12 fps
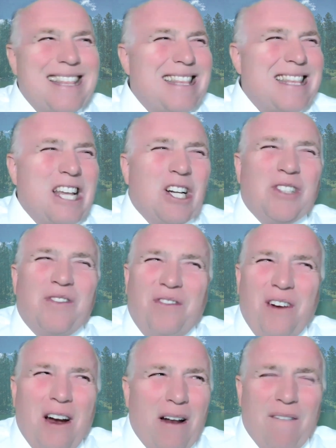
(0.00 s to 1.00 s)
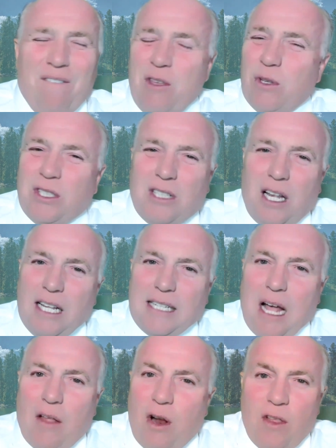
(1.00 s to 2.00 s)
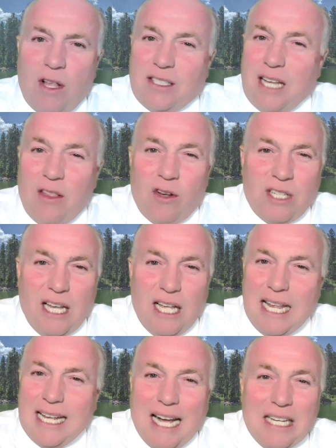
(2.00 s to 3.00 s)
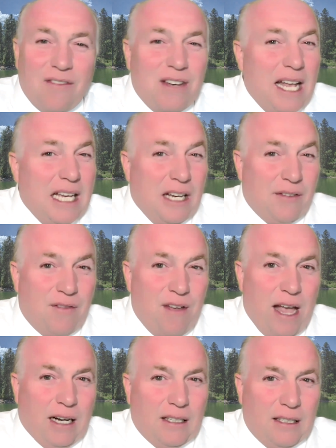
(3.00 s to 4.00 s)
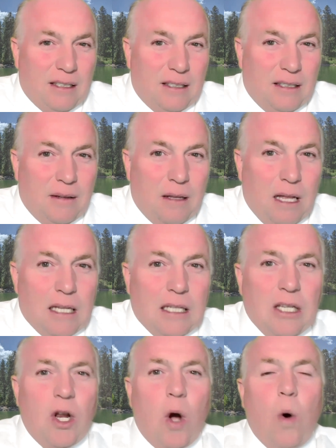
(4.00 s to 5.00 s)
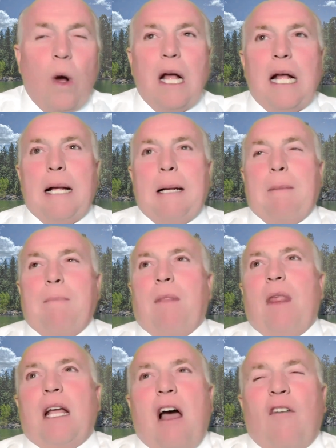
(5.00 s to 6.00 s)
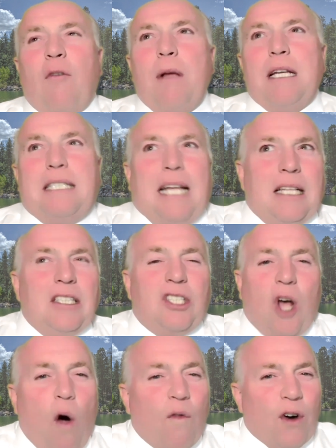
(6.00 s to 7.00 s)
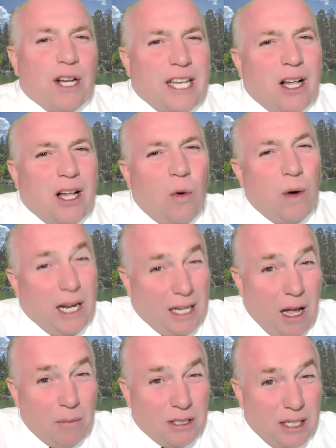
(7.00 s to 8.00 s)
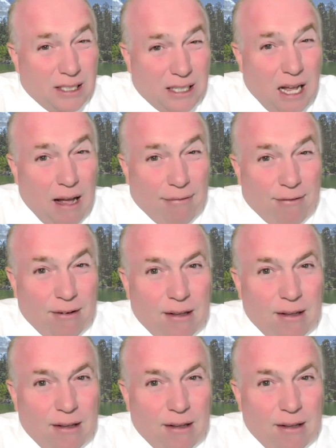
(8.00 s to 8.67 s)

there's very few studies out there that say there's any kind of negative effect. You know, the government tends to overkill when it comes to stuff.